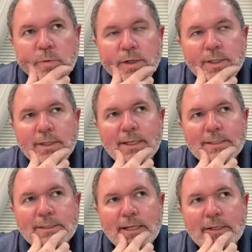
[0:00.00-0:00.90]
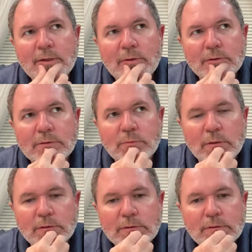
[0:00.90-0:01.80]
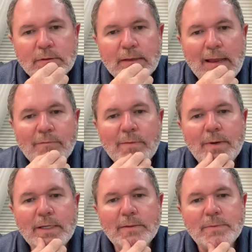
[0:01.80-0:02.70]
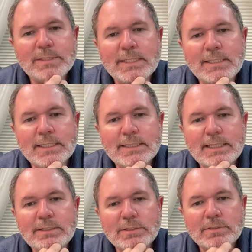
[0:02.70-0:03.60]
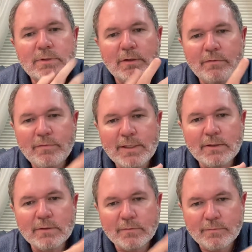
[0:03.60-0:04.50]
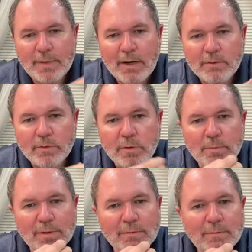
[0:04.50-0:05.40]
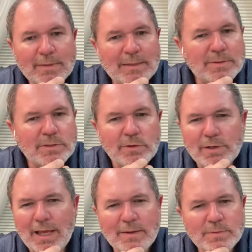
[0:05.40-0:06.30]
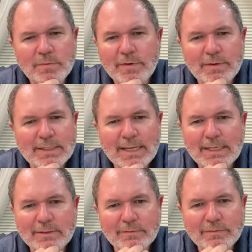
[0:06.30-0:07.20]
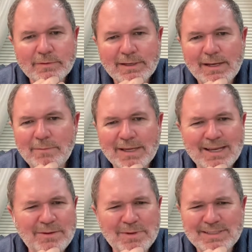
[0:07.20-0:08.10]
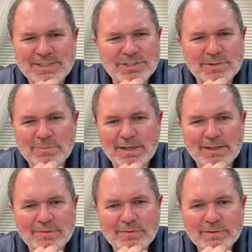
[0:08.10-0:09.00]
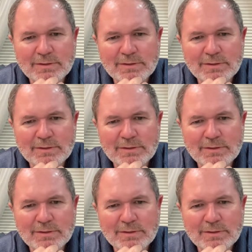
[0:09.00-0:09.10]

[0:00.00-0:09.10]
one of the things that I noticed was everybody that was in this industry or field of paranormal, their lives were very negative. And I'm like, I don't want that shit in my life.